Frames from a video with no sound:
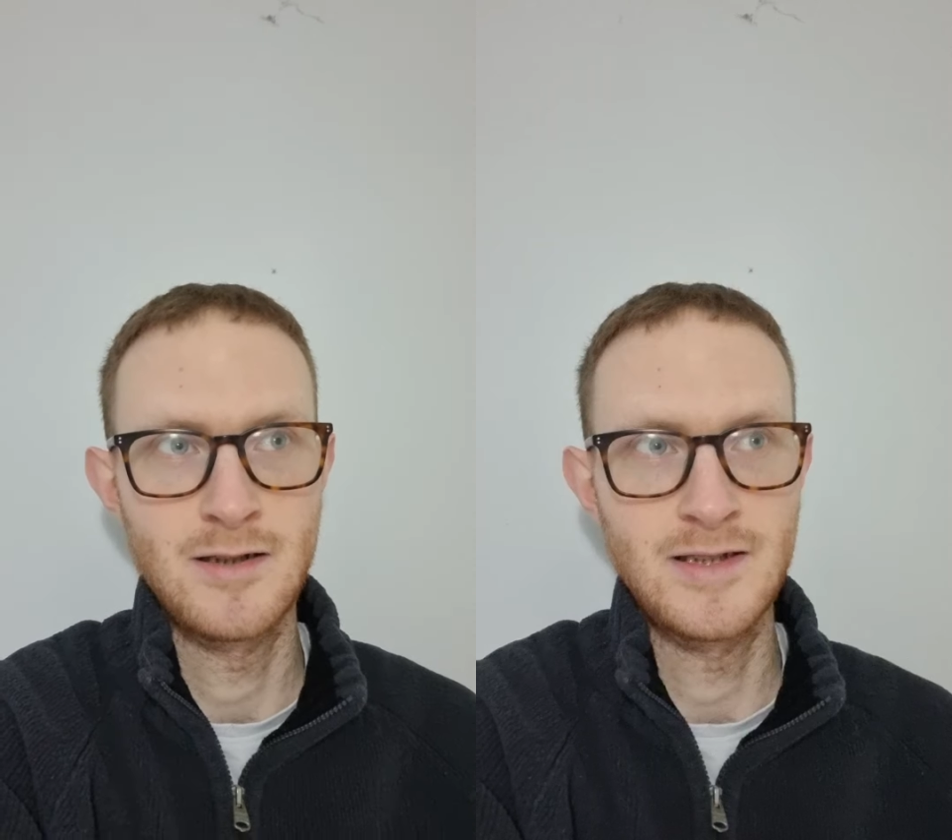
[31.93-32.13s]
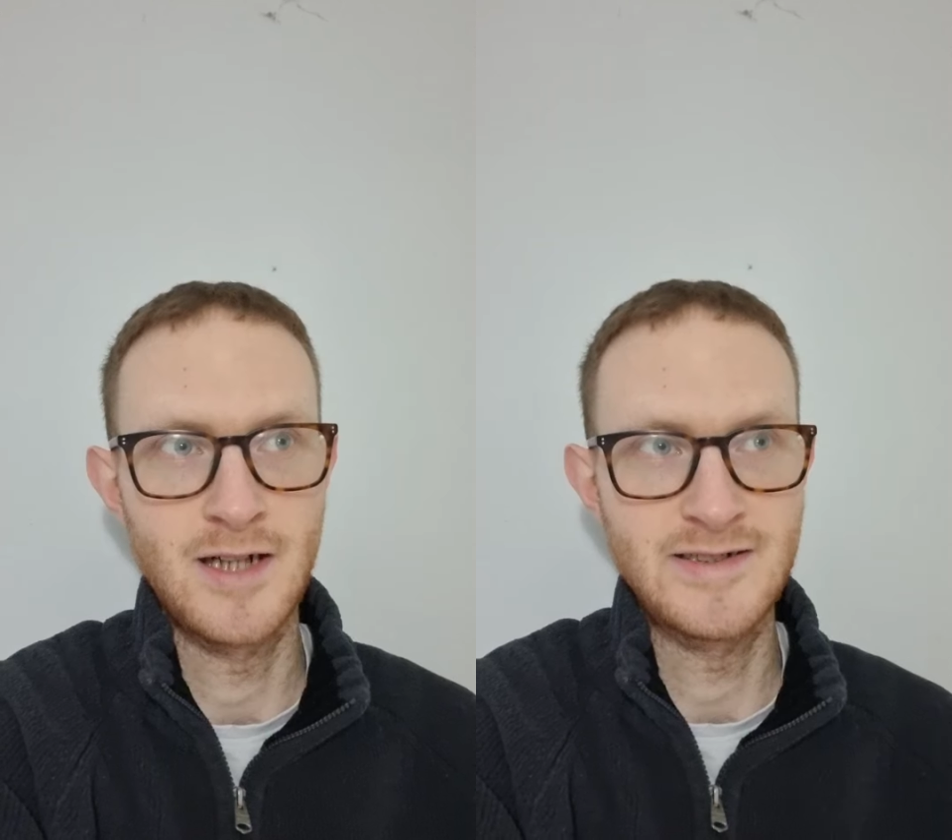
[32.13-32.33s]

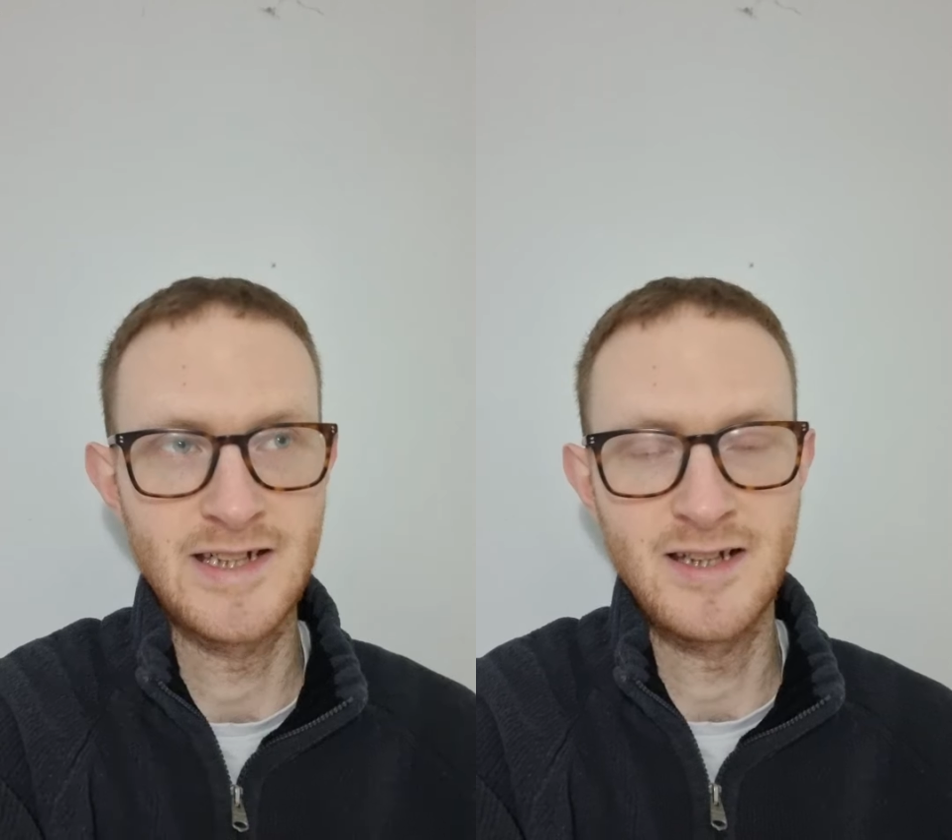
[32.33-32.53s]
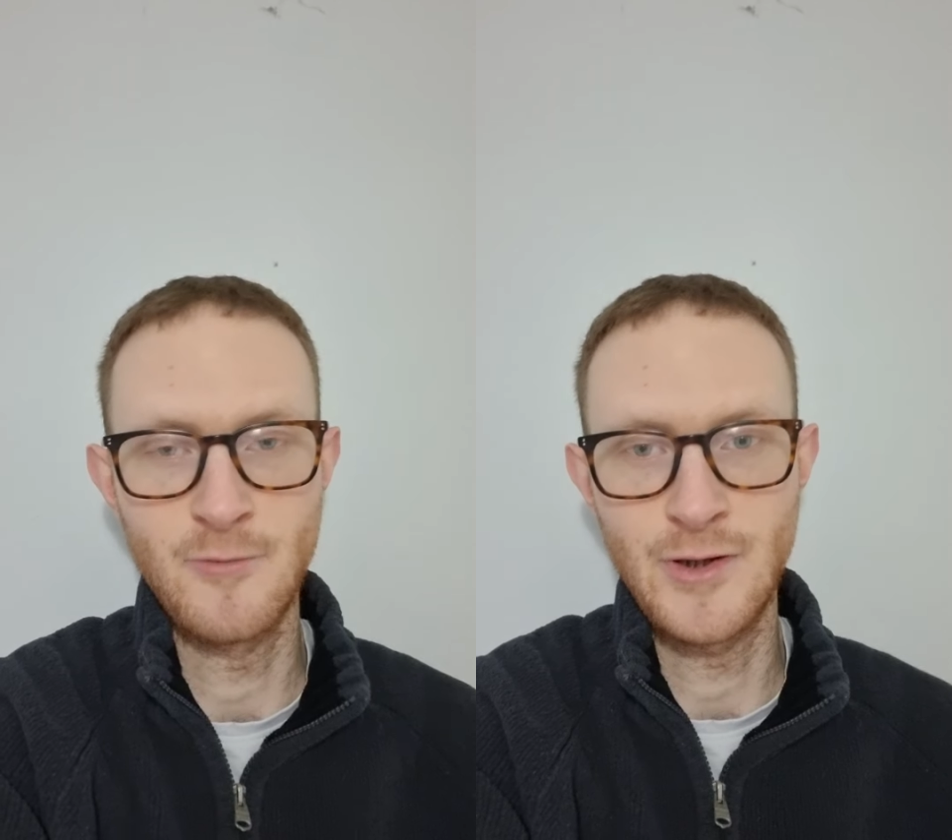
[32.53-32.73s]
the
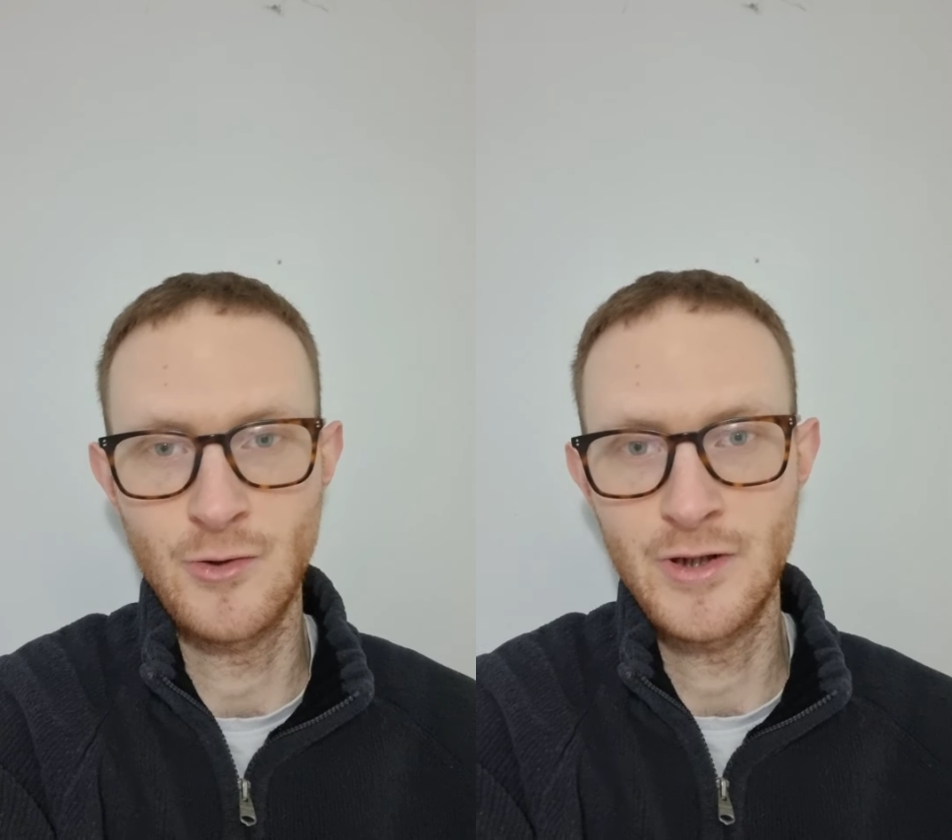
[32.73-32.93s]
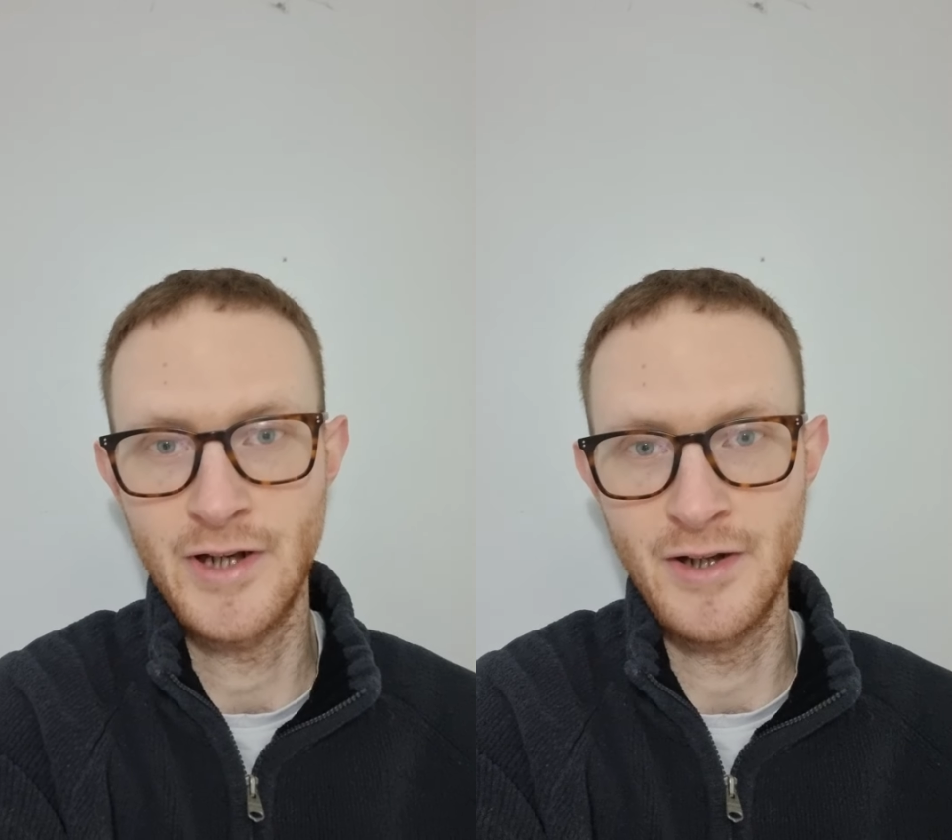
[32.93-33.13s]
idea that we're
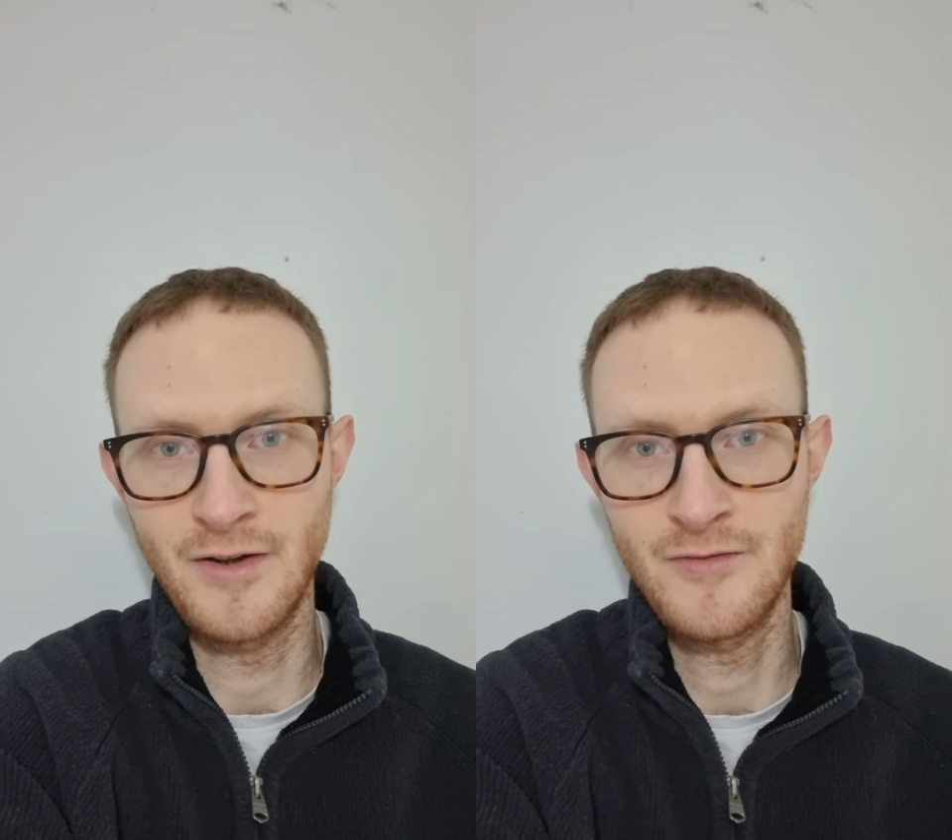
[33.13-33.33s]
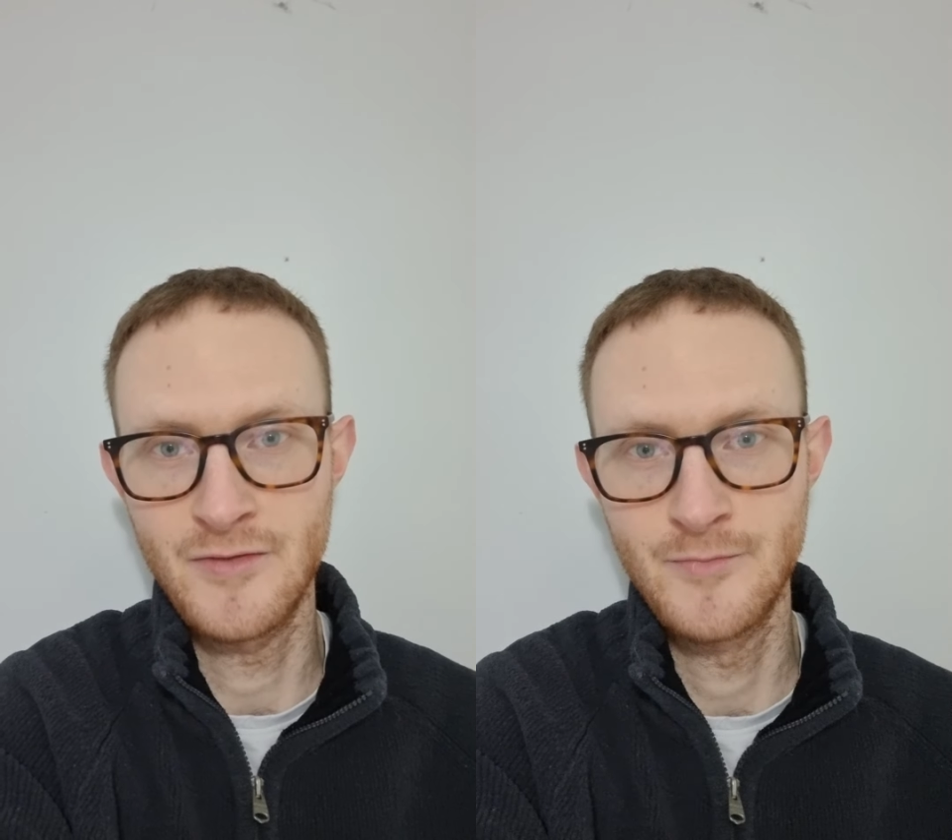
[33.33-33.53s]
not good
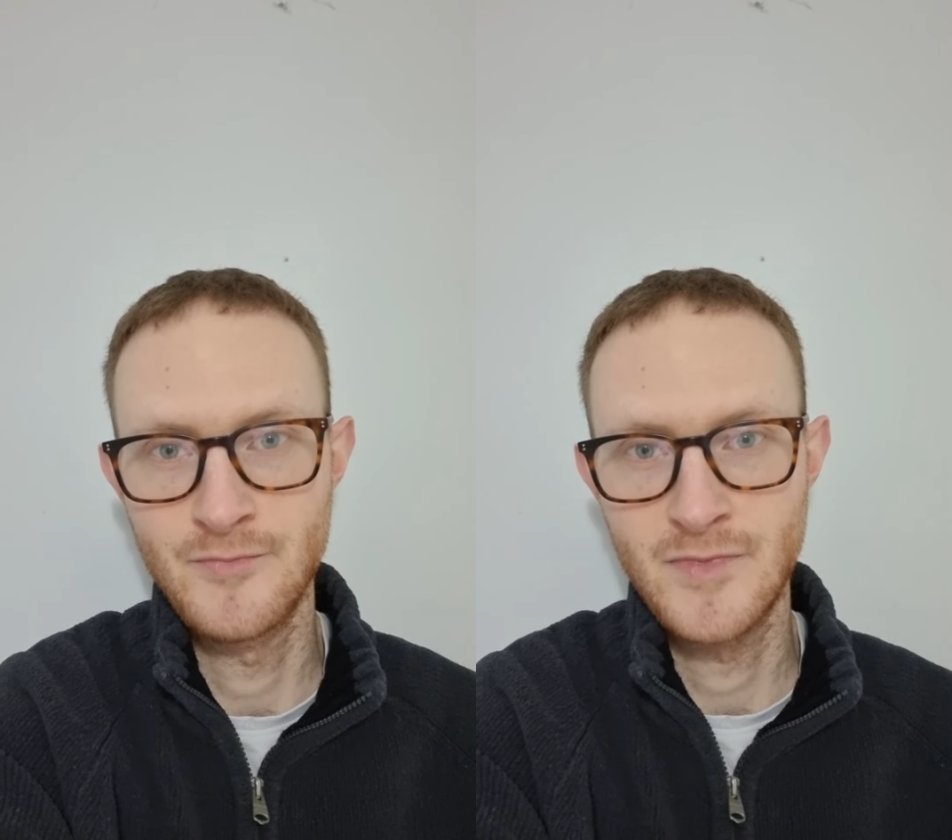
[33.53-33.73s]
enough.